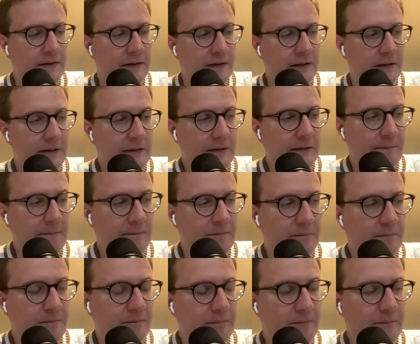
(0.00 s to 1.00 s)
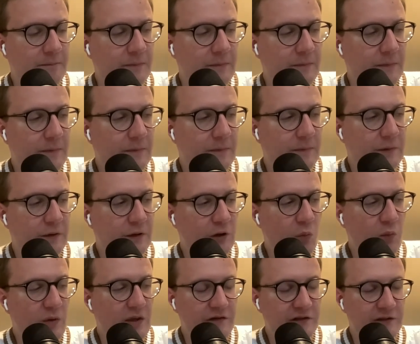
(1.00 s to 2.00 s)
Um, you know,
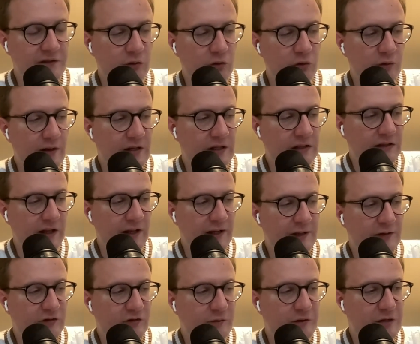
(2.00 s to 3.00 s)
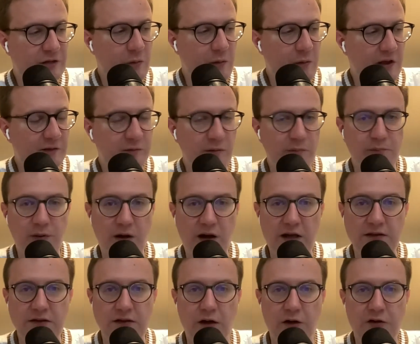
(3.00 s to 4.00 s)
we have some great clients from the US, but by
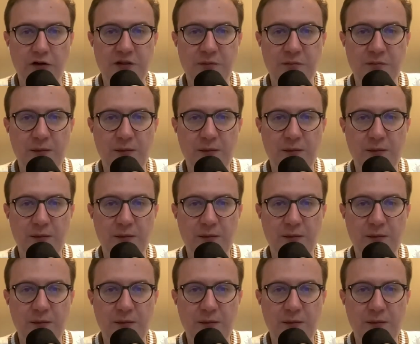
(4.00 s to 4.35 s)
and large, the